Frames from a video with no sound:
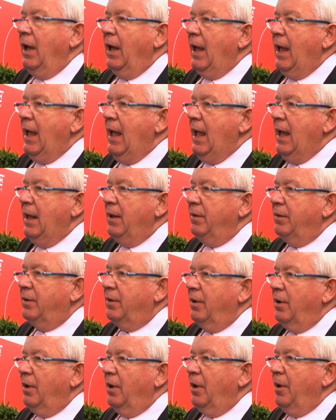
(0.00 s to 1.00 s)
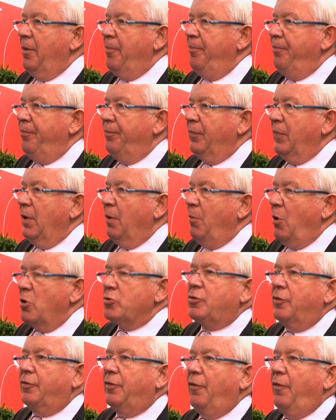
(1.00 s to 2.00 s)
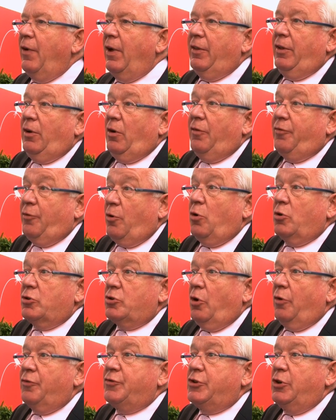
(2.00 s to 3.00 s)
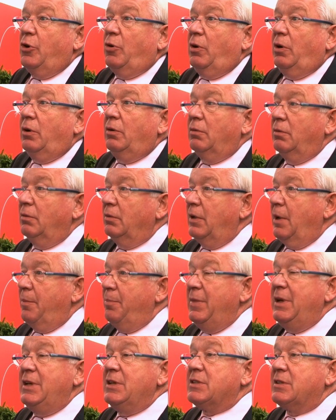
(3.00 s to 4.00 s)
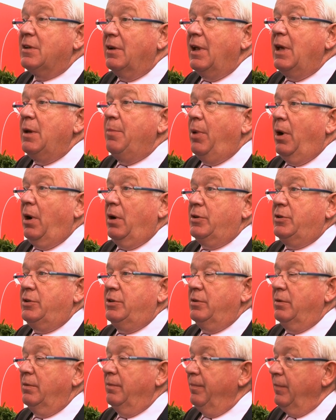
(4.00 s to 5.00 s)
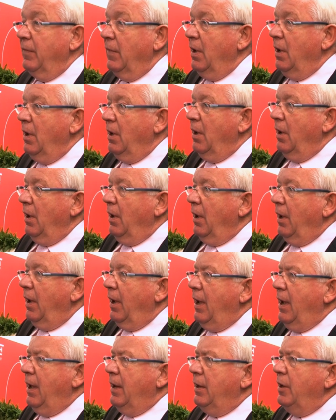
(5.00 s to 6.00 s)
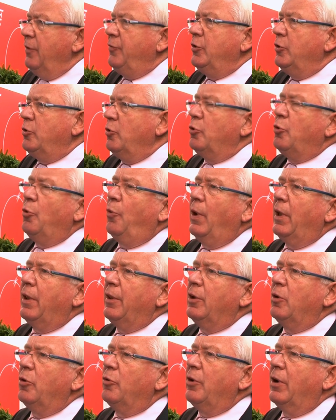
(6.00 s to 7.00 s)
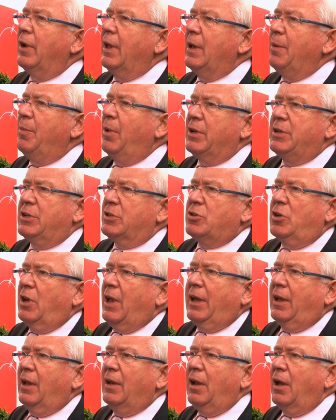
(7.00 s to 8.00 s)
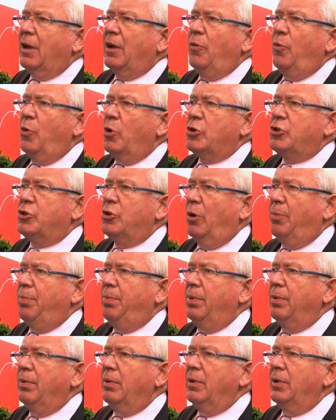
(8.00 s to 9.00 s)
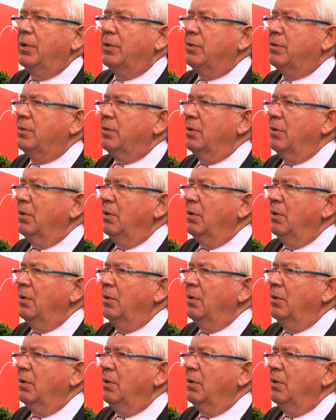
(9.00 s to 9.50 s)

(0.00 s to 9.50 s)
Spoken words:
And most of the welding, of course, offshore. That means lay barge. And if you do the welding on the lay barge, it's like a workshop. It's